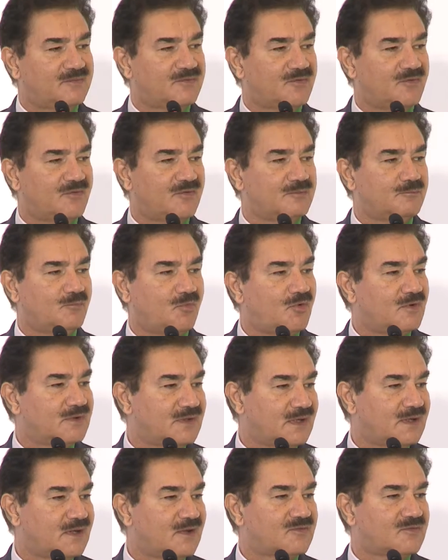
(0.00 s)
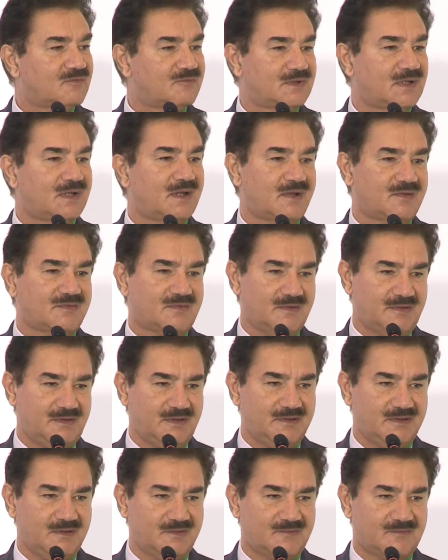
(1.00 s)
grown more than us over the last
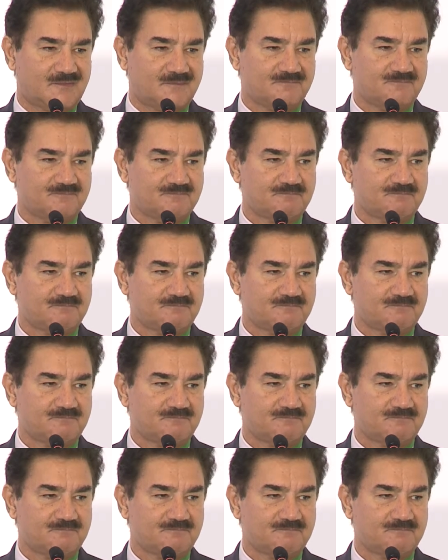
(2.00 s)
30 years.